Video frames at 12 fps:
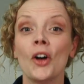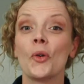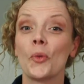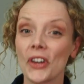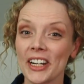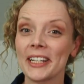
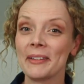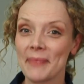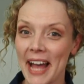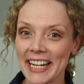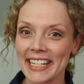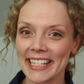We're going to come
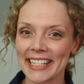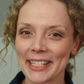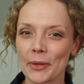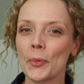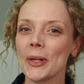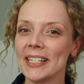back to this.
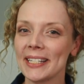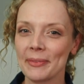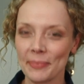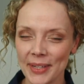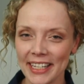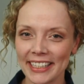What does it
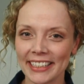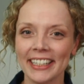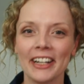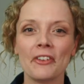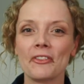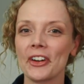mean
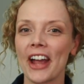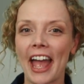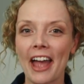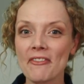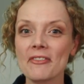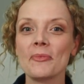for
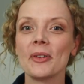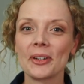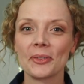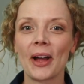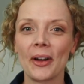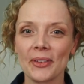everyone
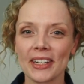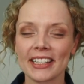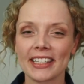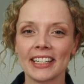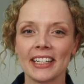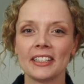around
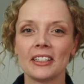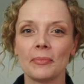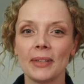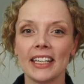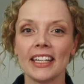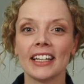us to
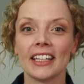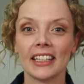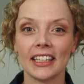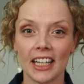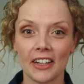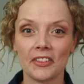be
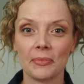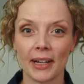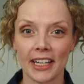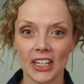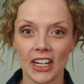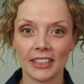loved
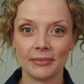by God?